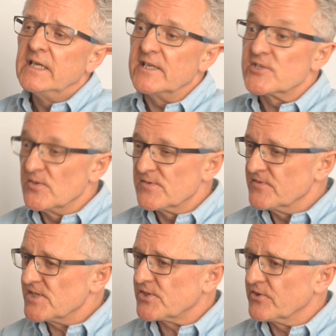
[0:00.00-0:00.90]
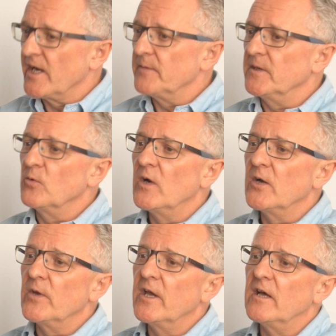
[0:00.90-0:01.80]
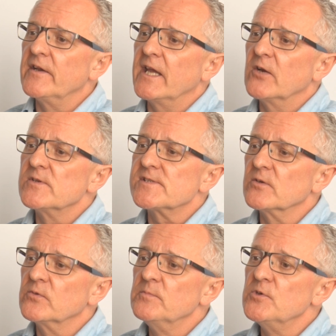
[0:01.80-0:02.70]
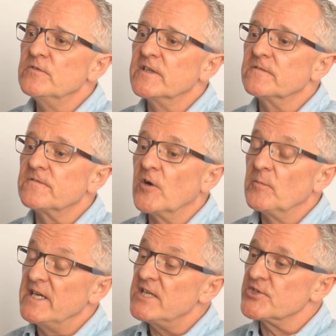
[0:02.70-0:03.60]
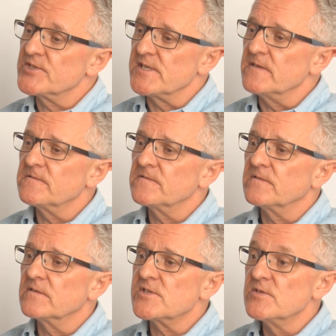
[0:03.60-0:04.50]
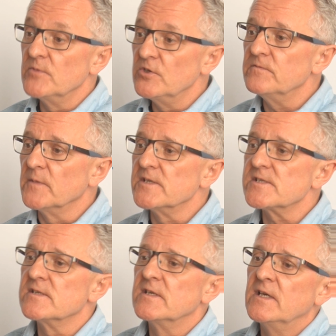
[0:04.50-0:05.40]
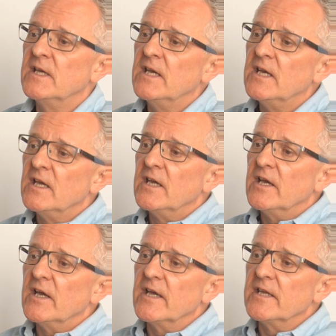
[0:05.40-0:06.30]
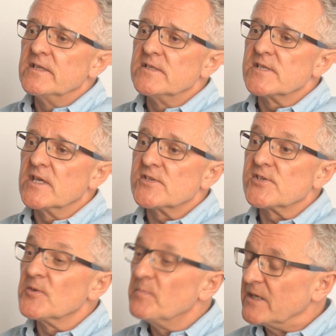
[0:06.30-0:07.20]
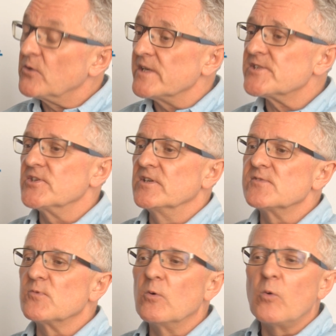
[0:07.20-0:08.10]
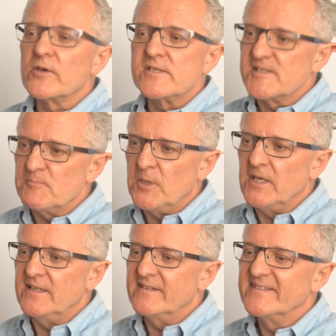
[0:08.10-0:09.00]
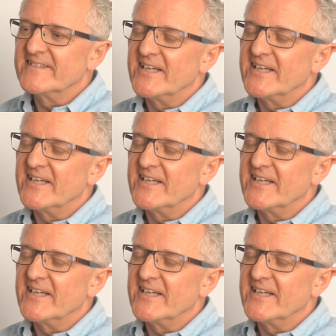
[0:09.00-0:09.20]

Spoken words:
in terms of describing where we are now, is that we're moving from initiative to movement. And so the big question is, well, what does it mean